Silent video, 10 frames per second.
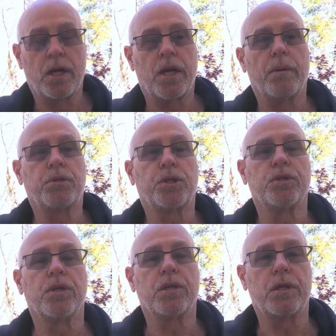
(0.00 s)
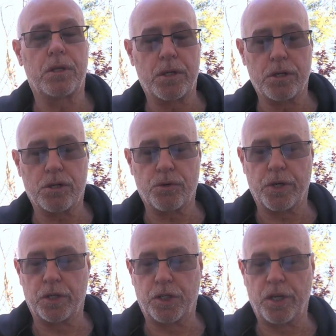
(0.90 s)
captured the
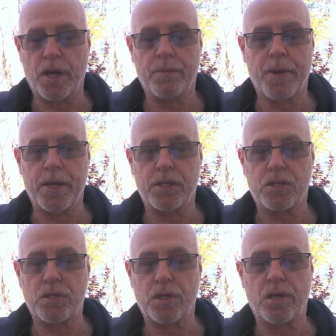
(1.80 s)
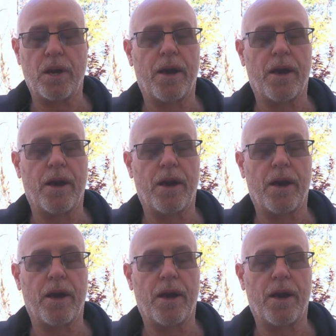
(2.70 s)
district GMAC